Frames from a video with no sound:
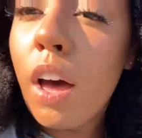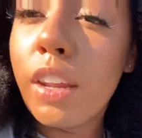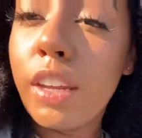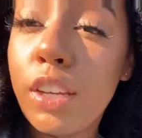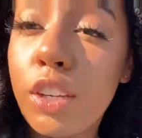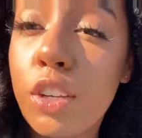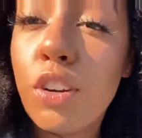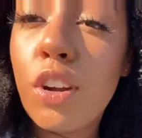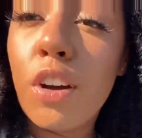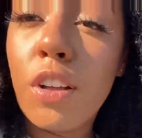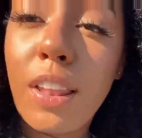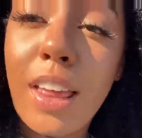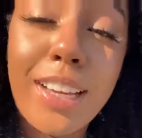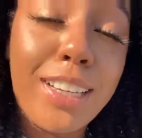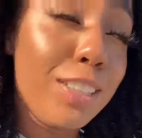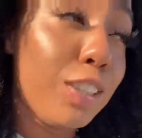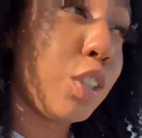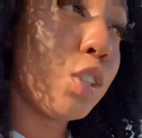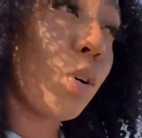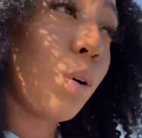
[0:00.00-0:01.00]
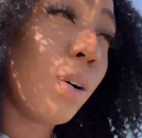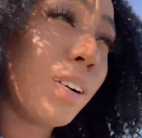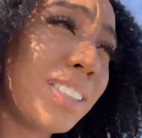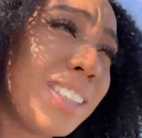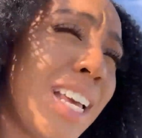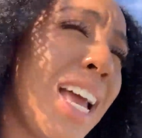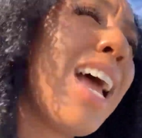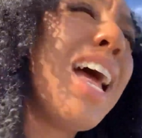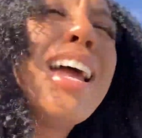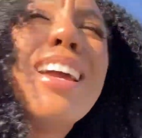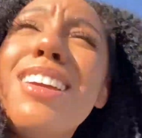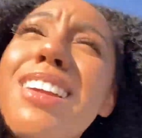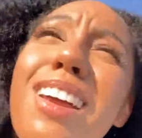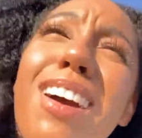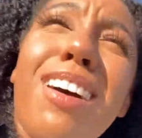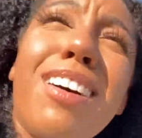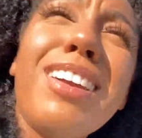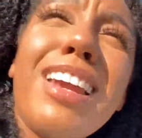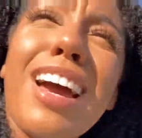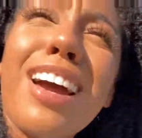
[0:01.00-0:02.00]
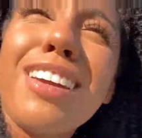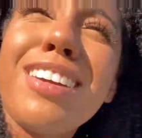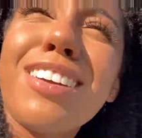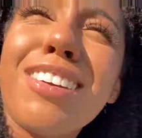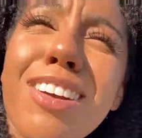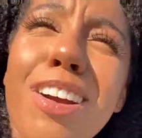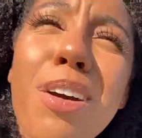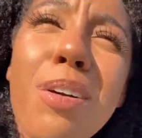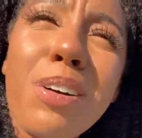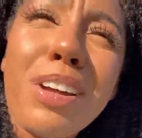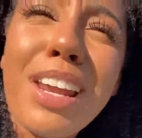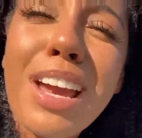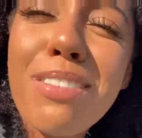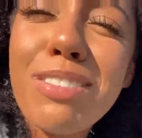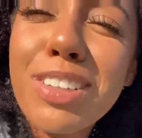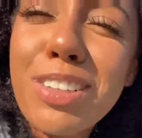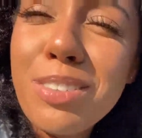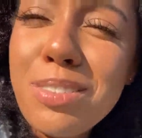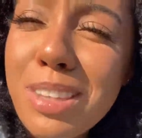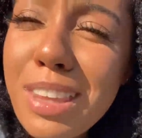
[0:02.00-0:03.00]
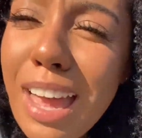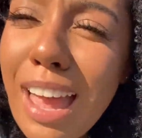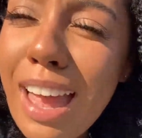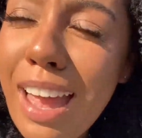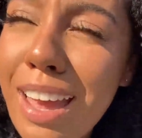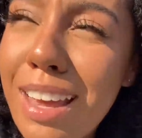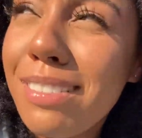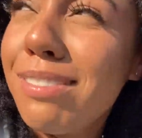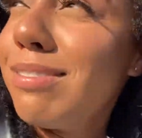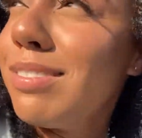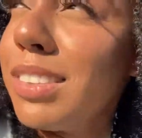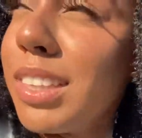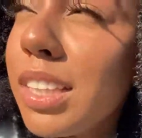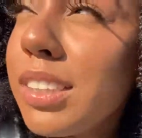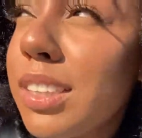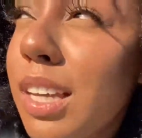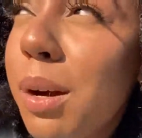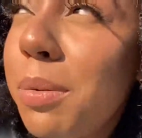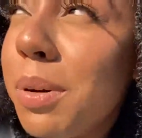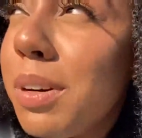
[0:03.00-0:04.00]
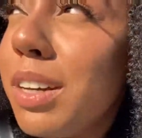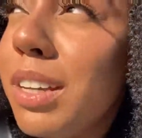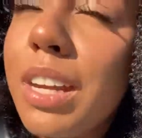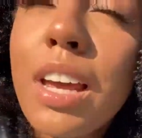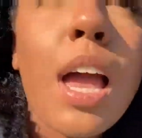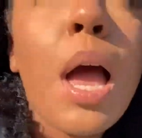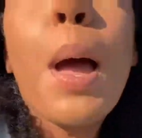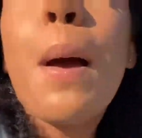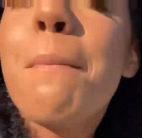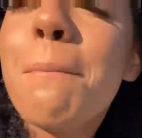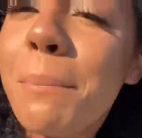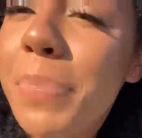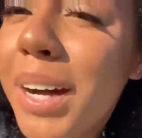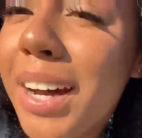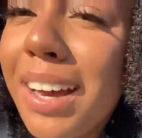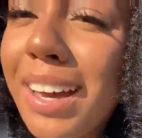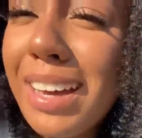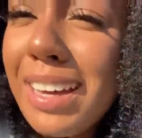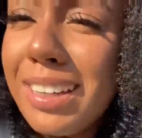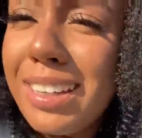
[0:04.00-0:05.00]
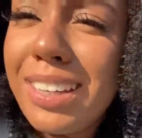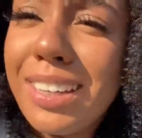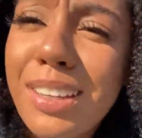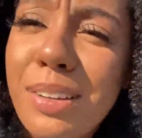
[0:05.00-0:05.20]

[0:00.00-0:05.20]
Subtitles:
it, you know, like it's yours. You know, now your girl would never do that. Yes, I would. But